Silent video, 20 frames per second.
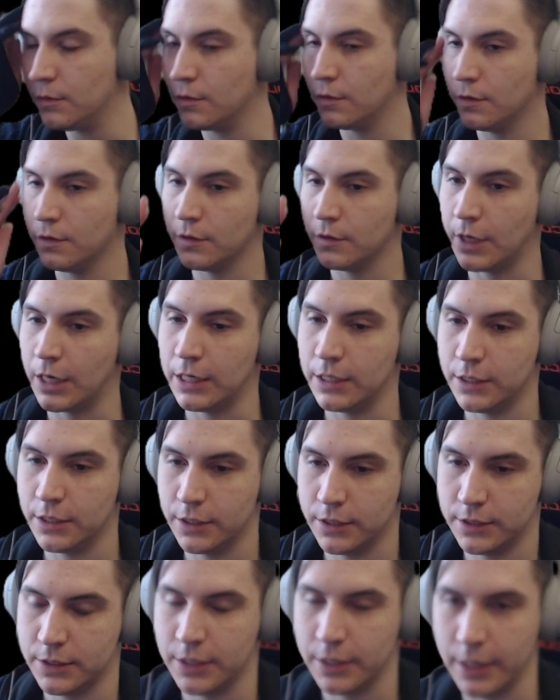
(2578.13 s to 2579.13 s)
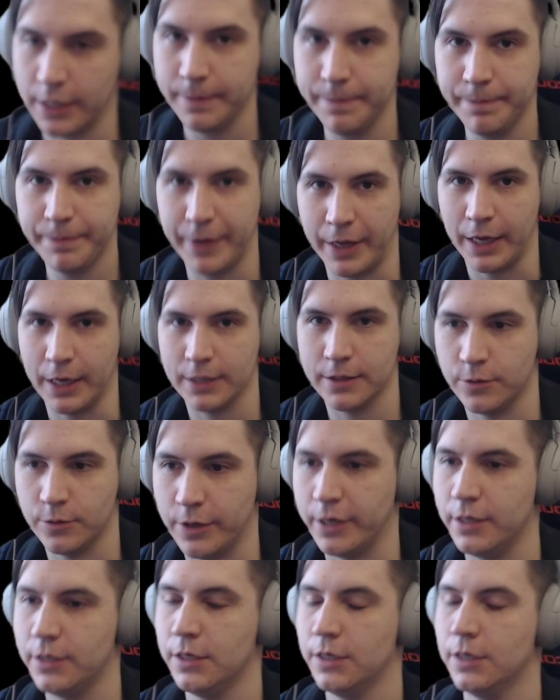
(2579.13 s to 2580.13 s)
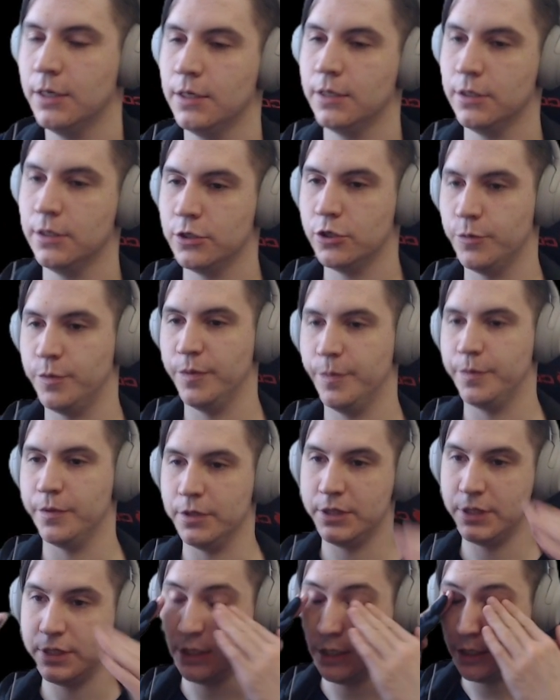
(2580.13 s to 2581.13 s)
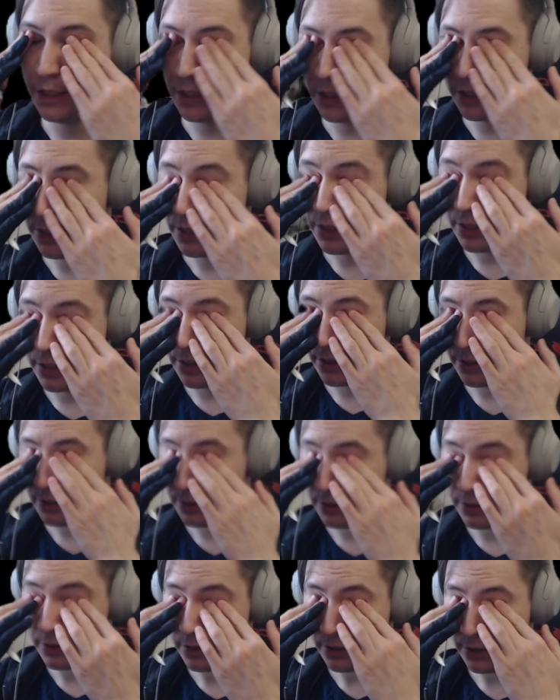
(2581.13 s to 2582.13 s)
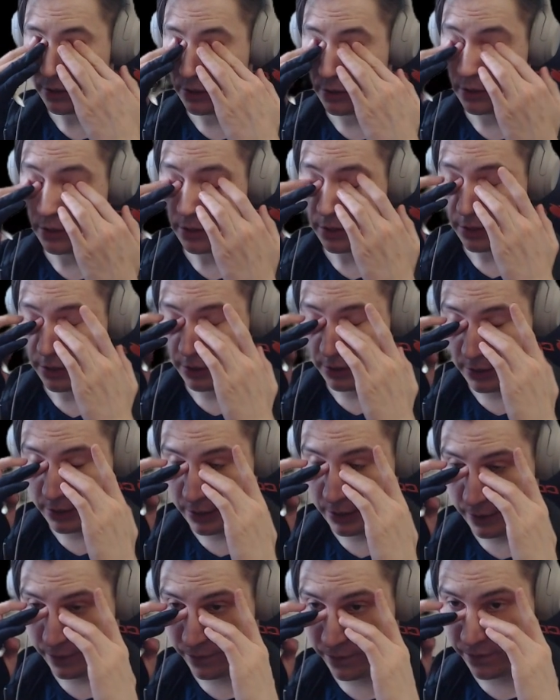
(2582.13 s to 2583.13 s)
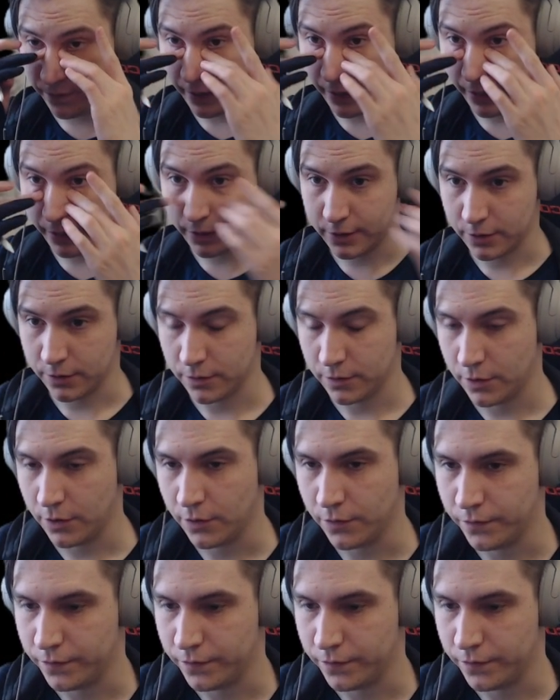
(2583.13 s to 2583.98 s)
that there's the impact, right? So people see the effect of